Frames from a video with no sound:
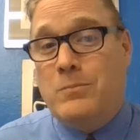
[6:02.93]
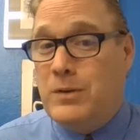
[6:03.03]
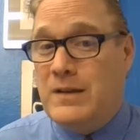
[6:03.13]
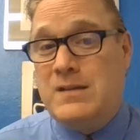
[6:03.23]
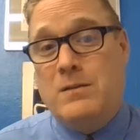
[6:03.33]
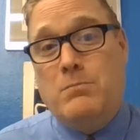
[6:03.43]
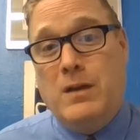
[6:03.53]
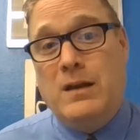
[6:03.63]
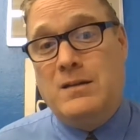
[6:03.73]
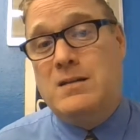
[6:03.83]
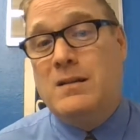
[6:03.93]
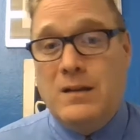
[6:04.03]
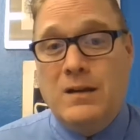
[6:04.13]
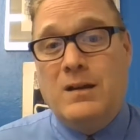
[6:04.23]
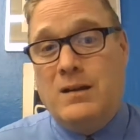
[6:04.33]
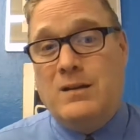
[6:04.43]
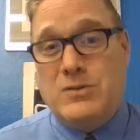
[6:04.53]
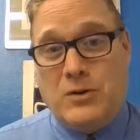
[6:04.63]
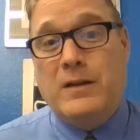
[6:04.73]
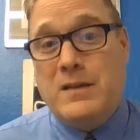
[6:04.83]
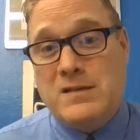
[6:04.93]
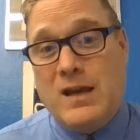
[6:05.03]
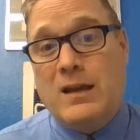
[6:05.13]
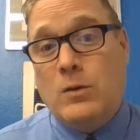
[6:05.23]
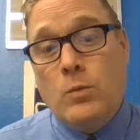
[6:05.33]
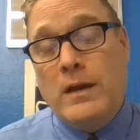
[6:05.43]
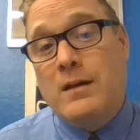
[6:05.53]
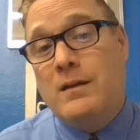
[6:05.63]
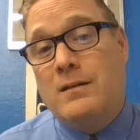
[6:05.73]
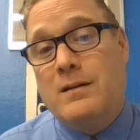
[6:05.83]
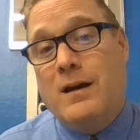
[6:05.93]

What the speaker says: please submit it during the second week,